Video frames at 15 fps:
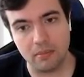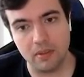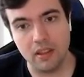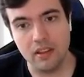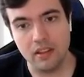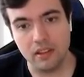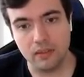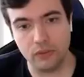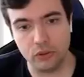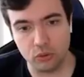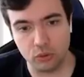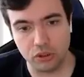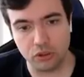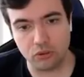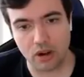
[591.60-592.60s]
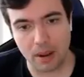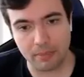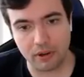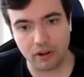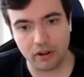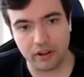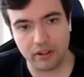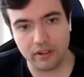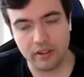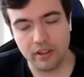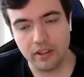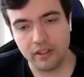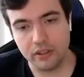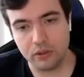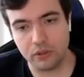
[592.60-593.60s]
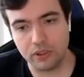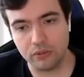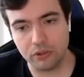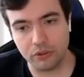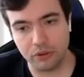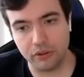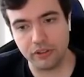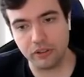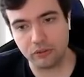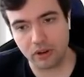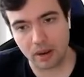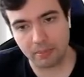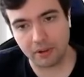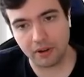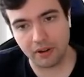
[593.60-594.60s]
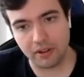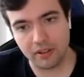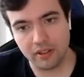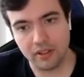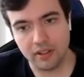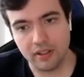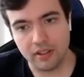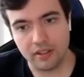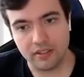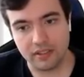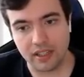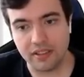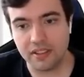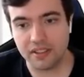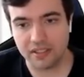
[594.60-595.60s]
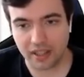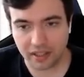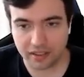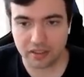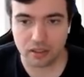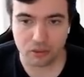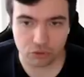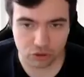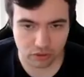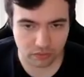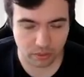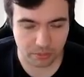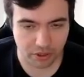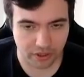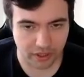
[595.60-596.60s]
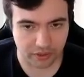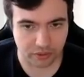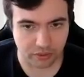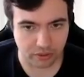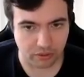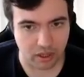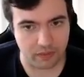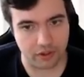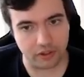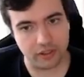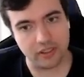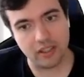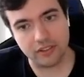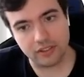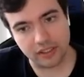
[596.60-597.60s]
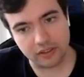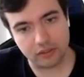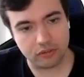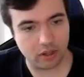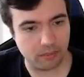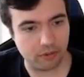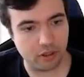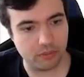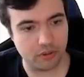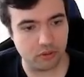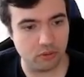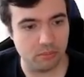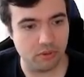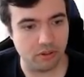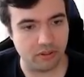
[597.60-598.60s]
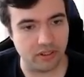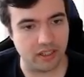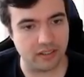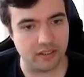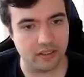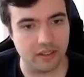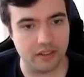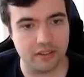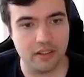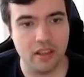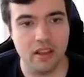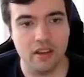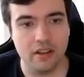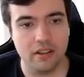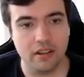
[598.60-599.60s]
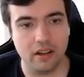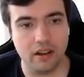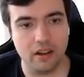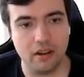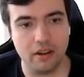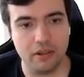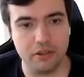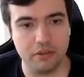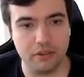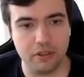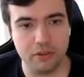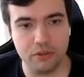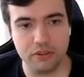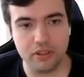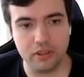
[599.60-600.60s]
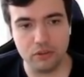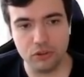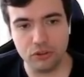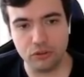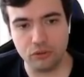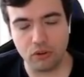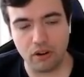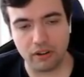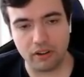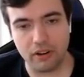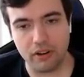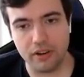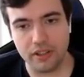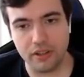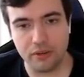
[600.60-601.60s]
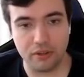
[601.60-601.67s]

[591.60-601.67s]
If you drew the Trap card, you can return the Trap card, send the second illusion from your deck to the graveyard, and then set the trap card to Doombroker. That's nice. You can use the illusion to draw a card here.